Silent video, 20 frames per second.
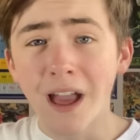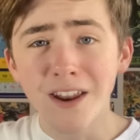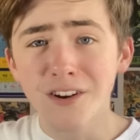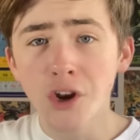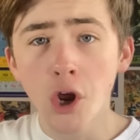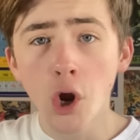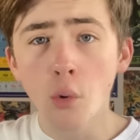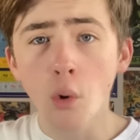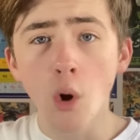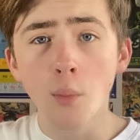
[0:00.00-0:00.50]
That
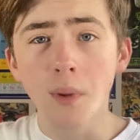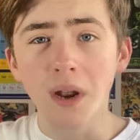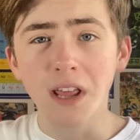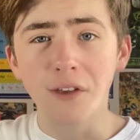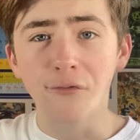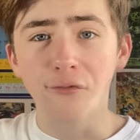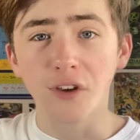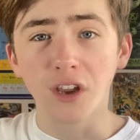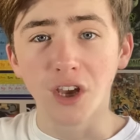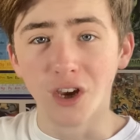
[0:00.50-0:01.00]
Neuro
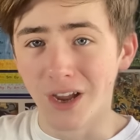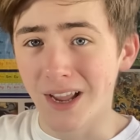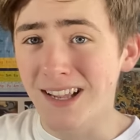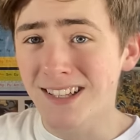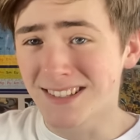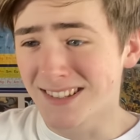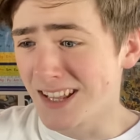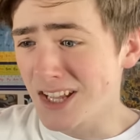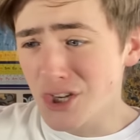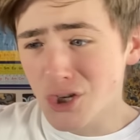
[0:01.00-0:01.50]
minifigure
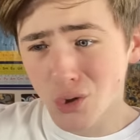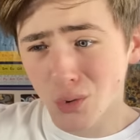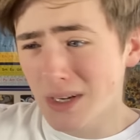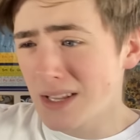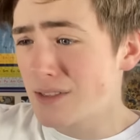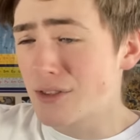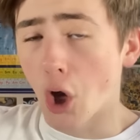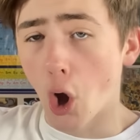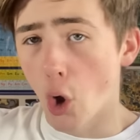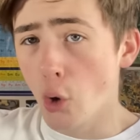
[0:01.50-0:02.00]
is
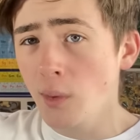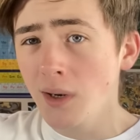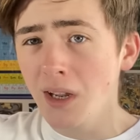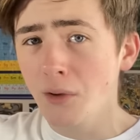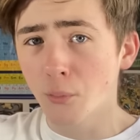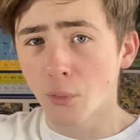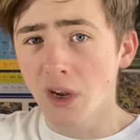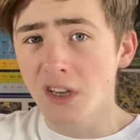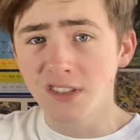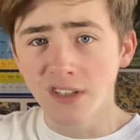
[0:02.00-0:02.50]
literally the
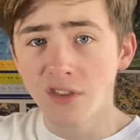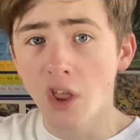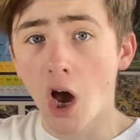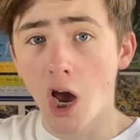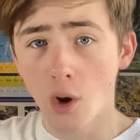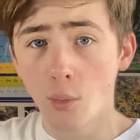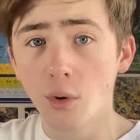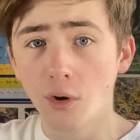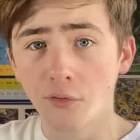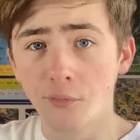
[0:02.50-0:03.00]
only reason that
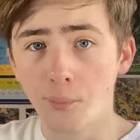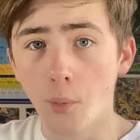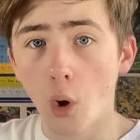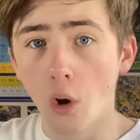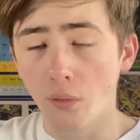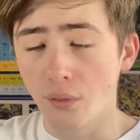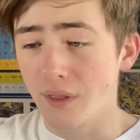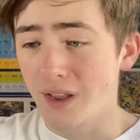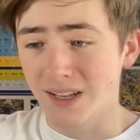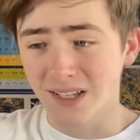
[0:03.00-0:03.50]
I would have
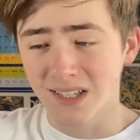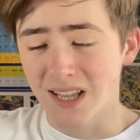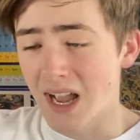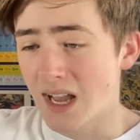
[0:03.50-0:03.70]
bought this,